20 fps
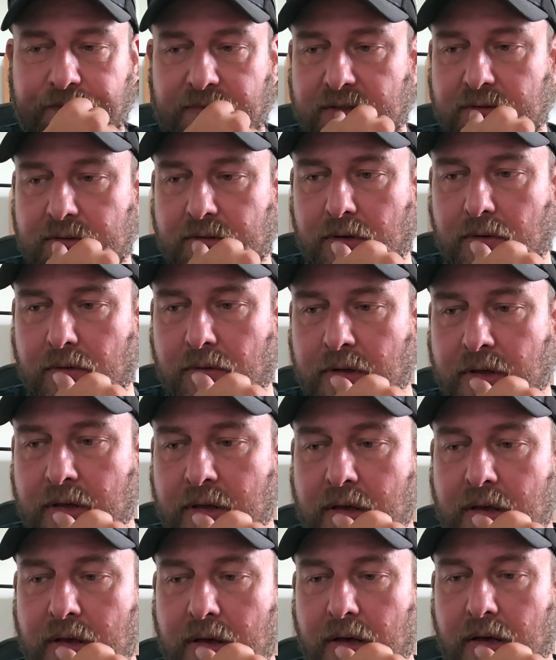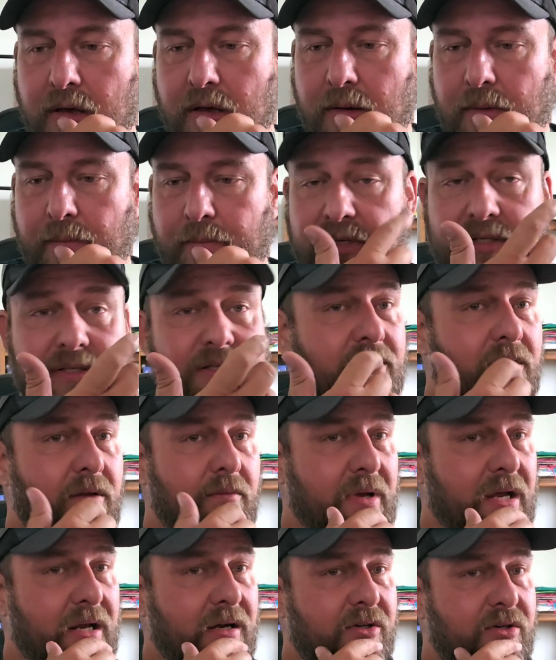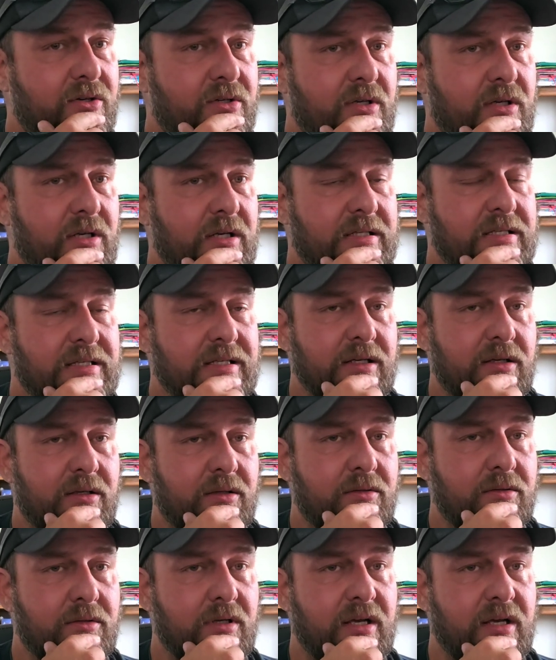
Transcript: So, but still managed to hit steel